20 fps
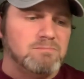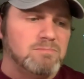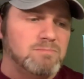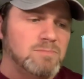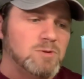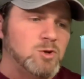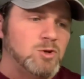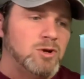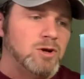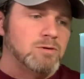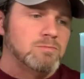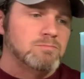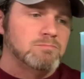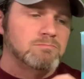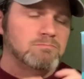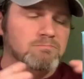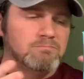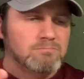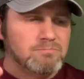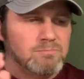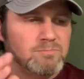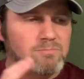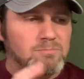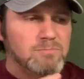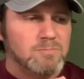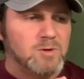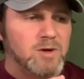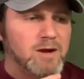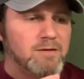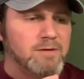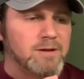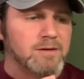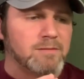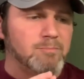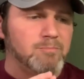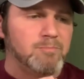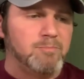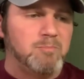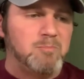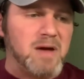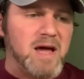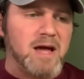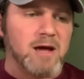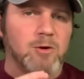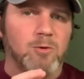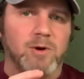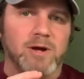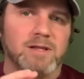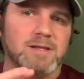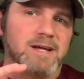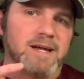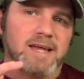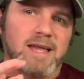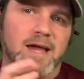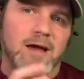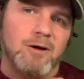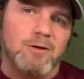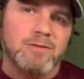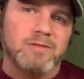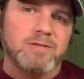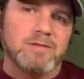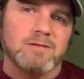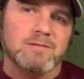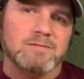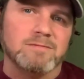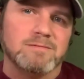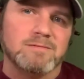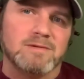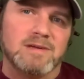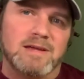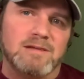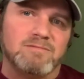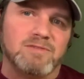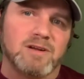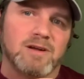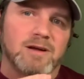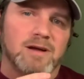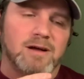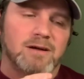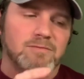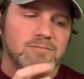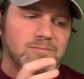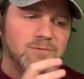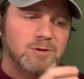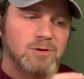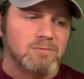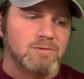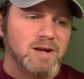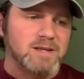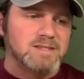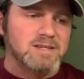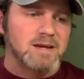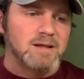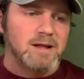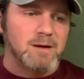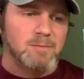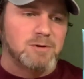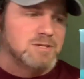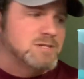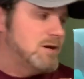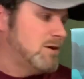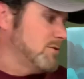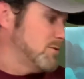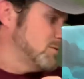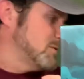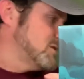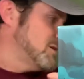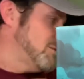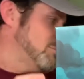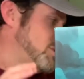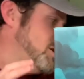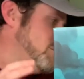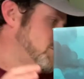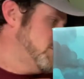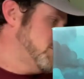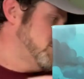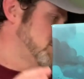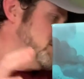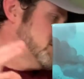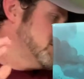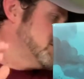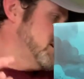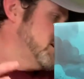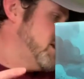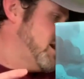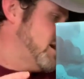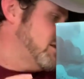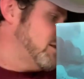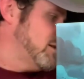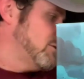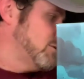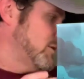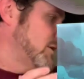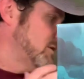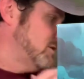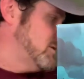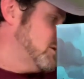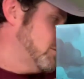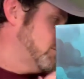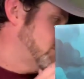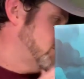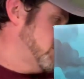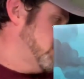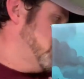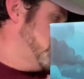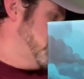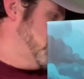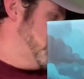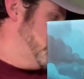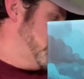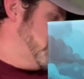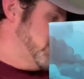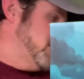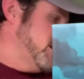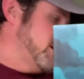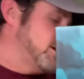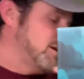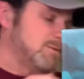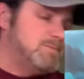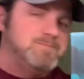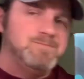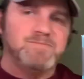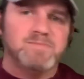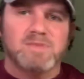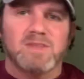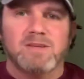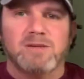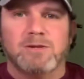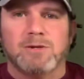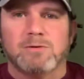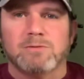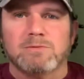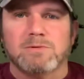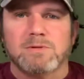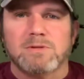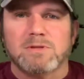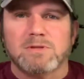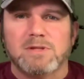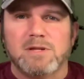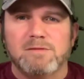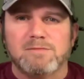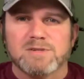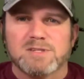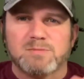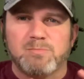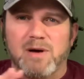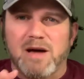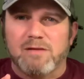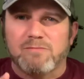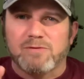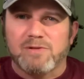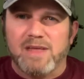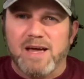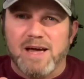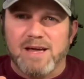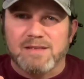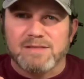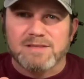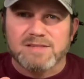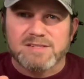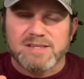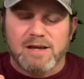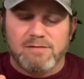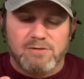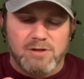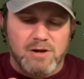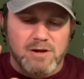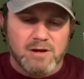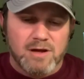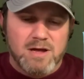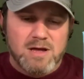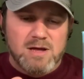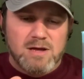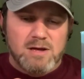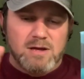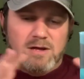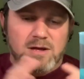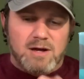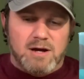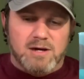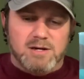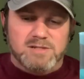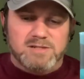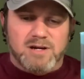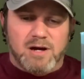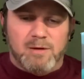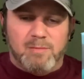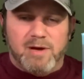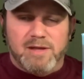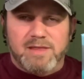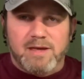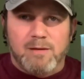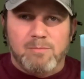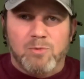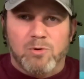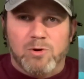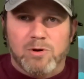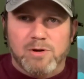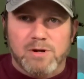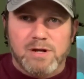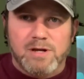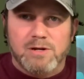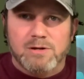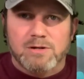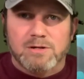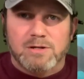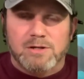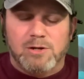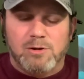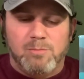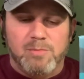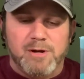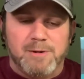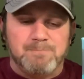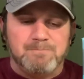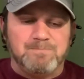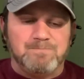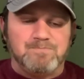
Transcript: you know, you're having to pack away like health and figure out, you know, write down how much health was on people, things like that. And they really don't like, you know, leave a spot for that in the save log. I'm going to talk about that more here in a little bit.